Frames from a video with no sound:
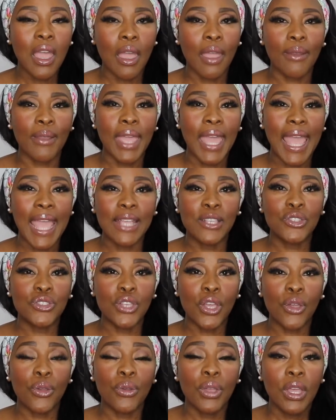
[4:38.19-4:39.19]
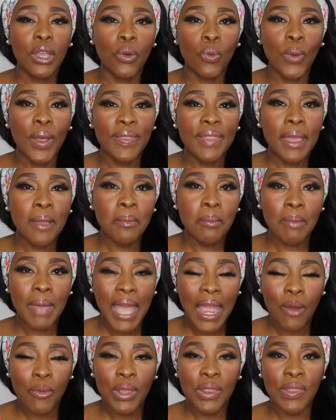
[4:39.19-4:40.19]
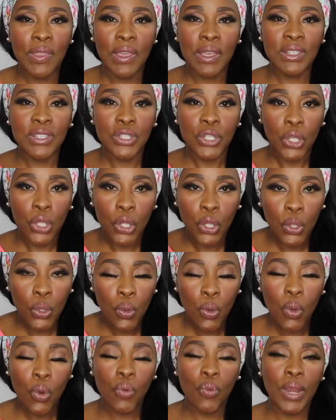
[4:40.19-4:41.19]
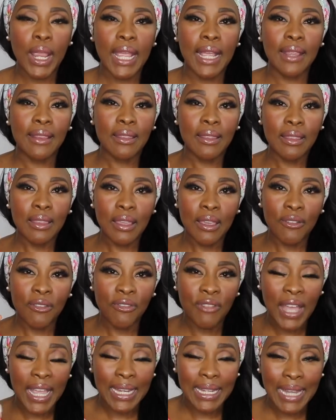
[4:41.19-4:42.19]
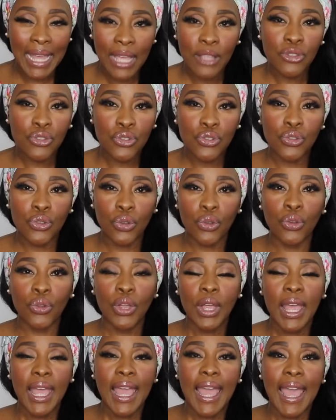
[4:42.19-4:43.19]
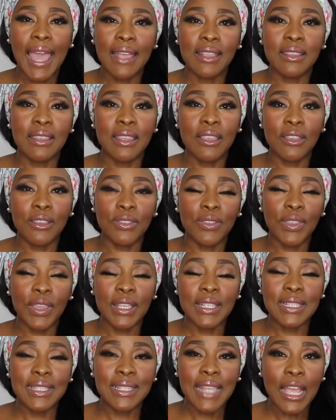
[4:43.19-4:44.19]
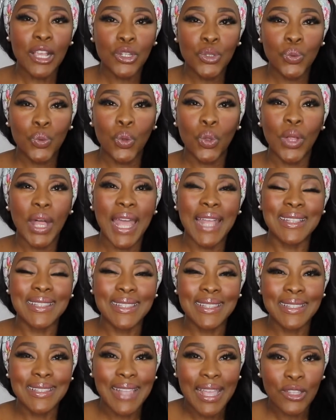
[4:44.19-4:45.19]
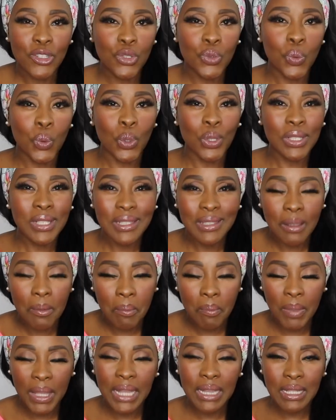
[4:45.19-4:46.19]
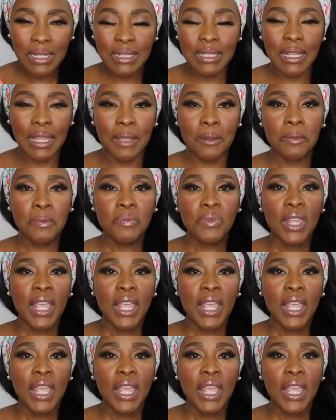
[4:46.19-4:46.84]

Okay, so when they marry, they are securing their financial, their sexual and sensual stability.